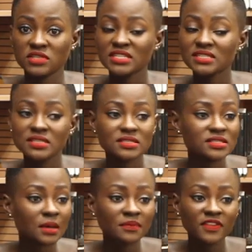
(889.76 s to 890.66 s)
This is
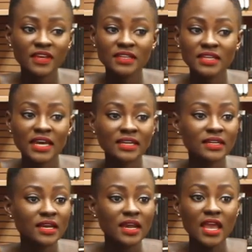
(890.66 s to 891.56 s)
something that,
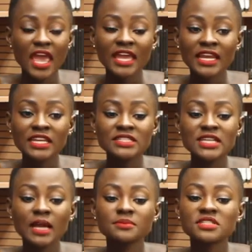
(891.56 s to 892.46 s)
and
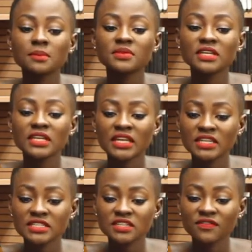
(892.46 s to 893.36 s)
anytime something
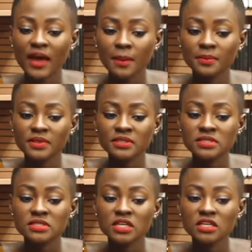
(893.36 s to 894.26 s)
negative
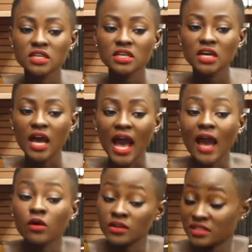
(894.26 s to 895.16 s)
happens,
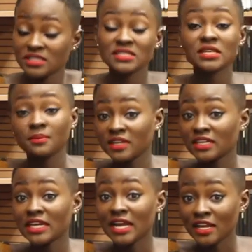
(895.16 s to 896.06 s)
okay, this is
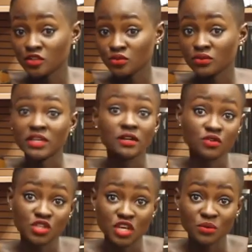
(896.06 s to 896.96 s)
something that I do that I'll
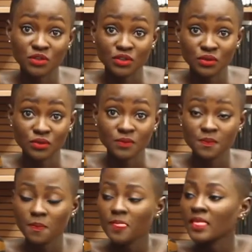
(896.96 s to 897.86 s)
share with you.
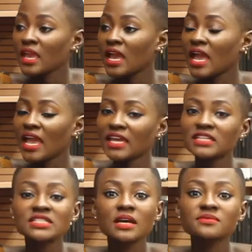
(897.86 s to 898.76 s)

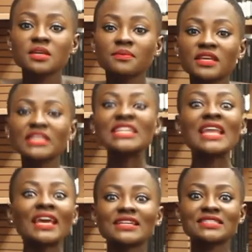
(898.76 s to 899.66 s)
Anytime something
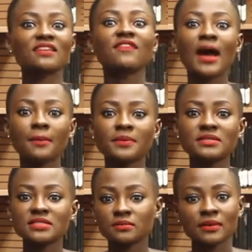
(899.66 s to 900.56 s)
negative
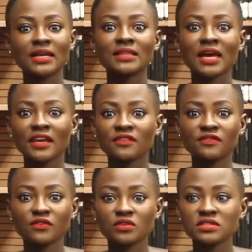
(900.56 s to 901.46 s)
happens in my life,
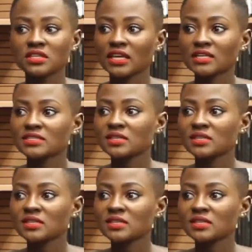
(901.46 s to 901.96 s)
or it's like a